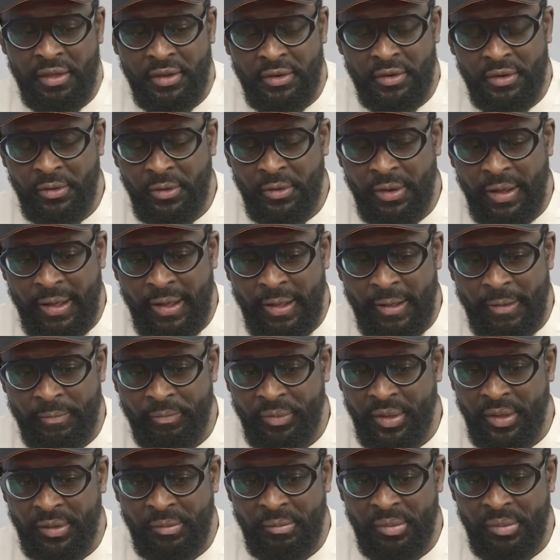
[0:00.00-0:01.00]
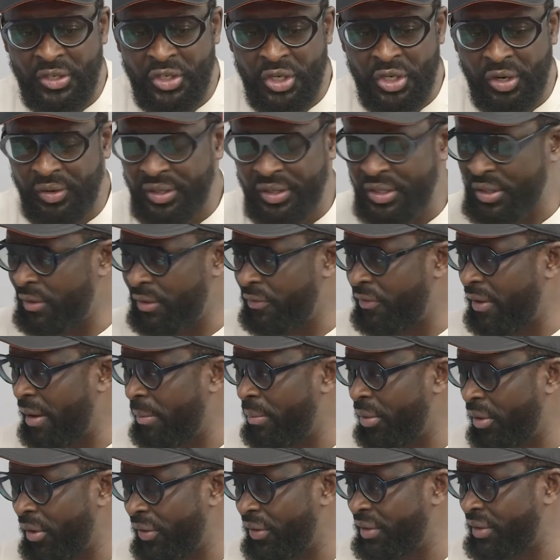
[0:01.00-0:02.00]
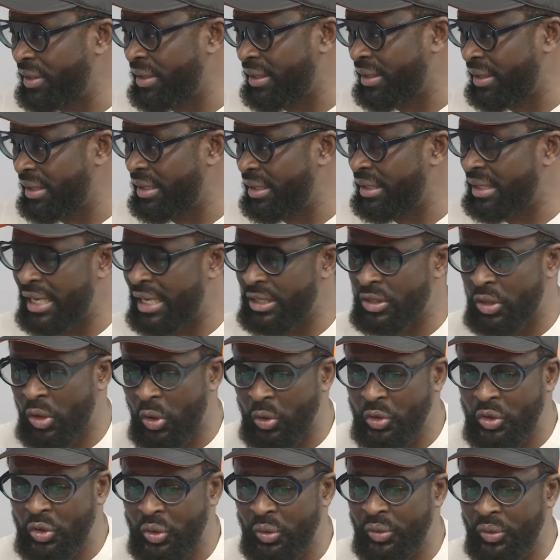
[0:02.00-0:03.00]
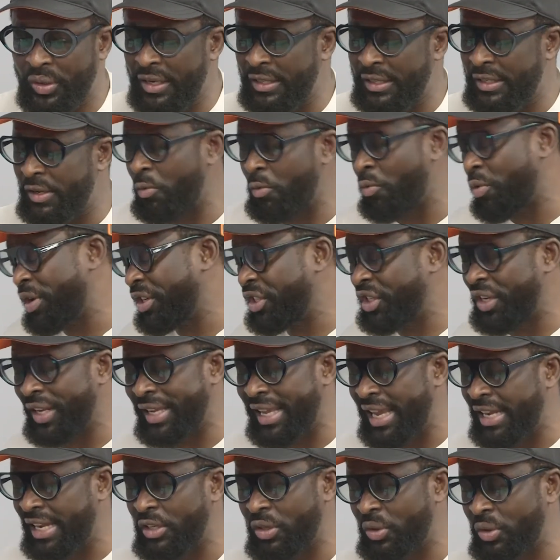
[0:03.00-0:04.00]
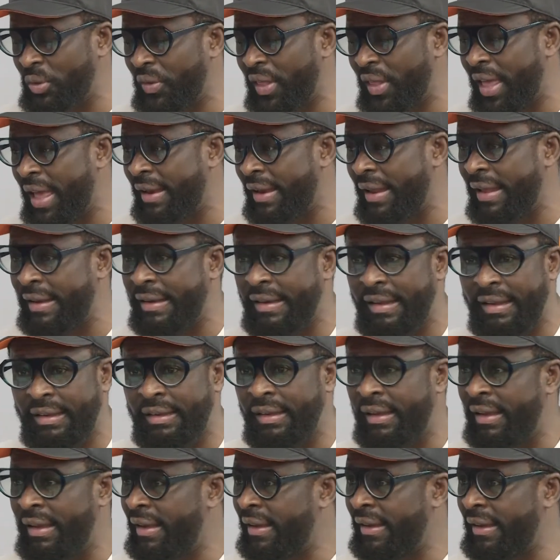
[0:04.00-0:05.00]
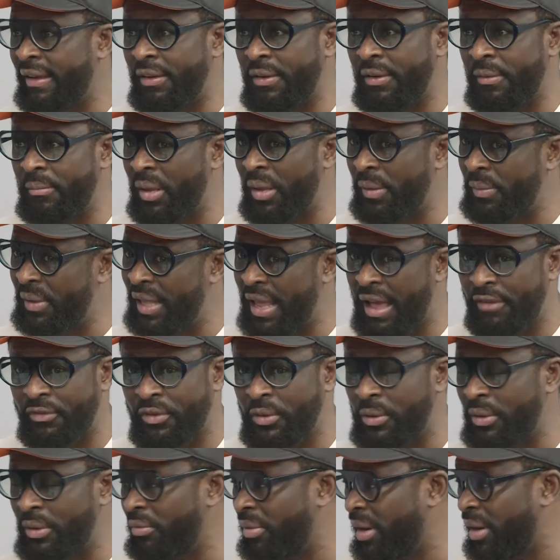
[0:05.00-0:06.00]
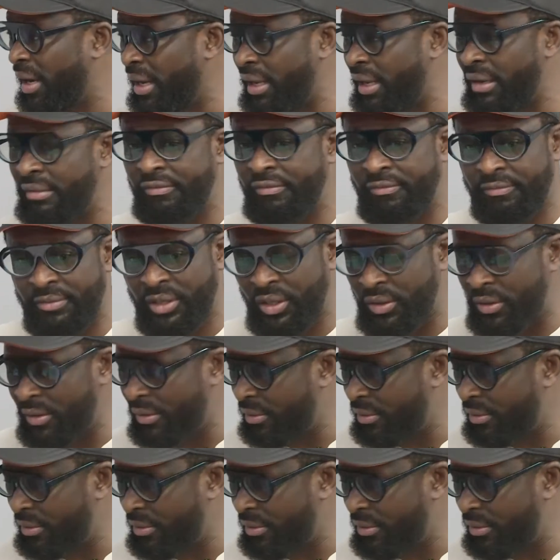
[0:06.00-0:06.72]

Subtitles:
the majority of our brothers and sisters also they wish they can do that, and they maybe they have to really